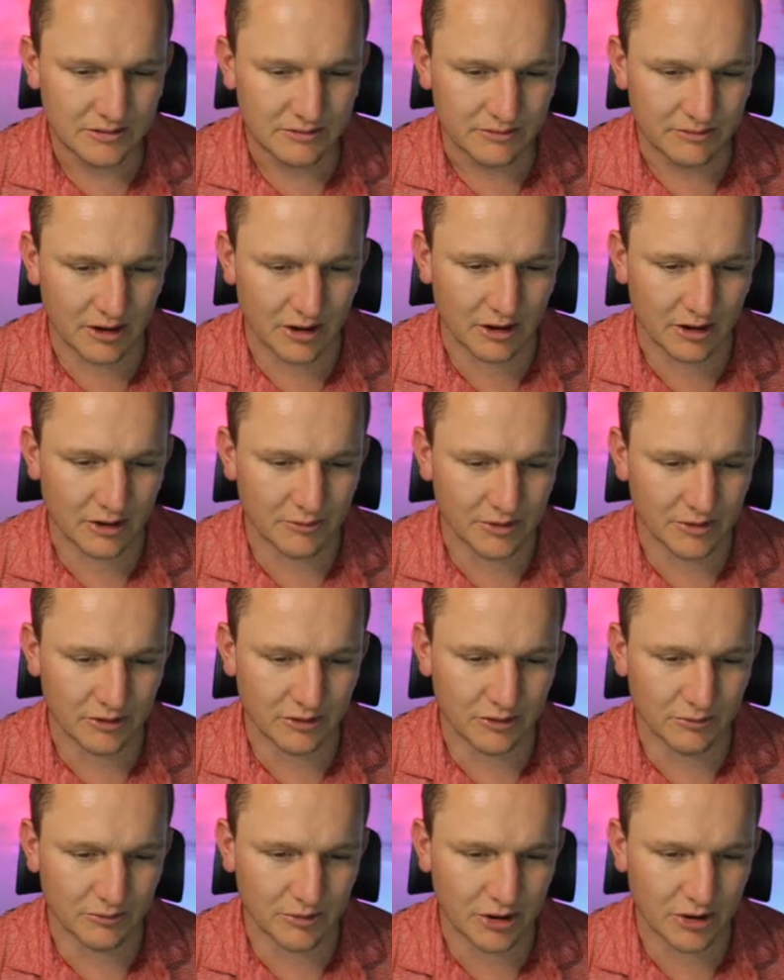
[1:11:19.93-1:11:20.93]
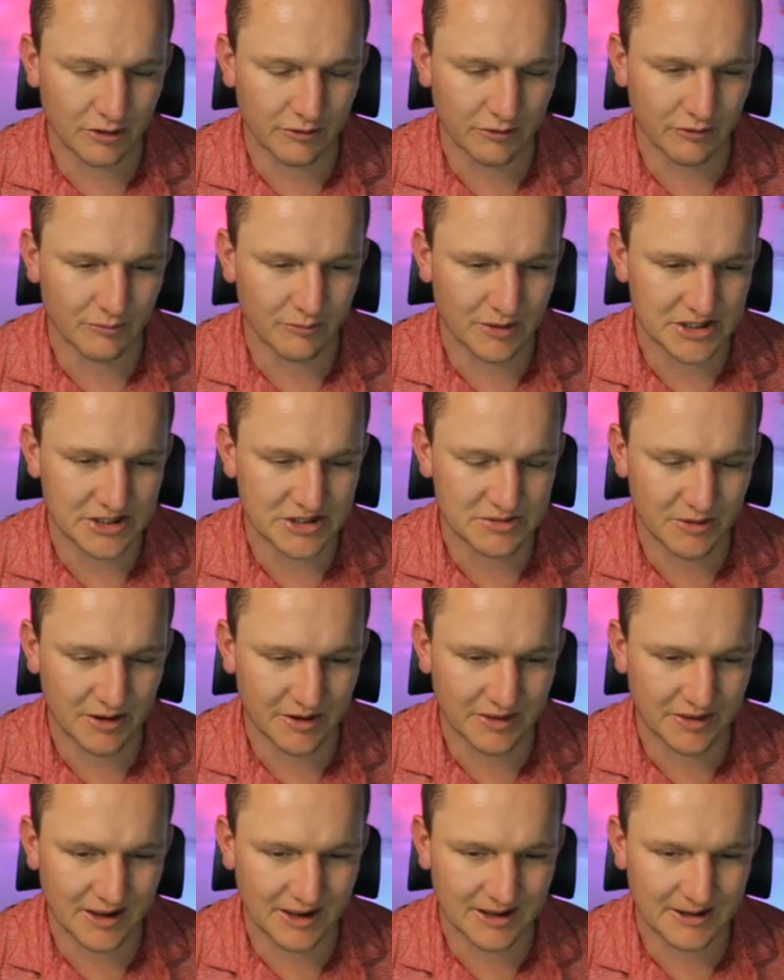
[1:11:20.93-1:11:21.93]
What can we do? We can't do much
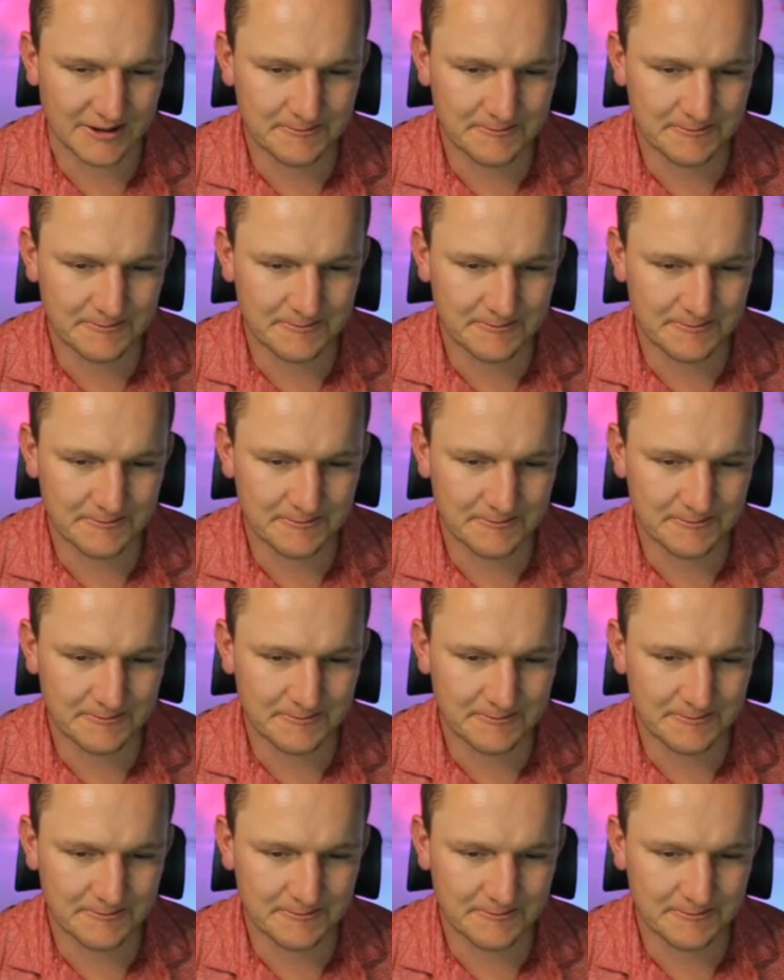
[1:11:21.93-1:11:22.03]
about that.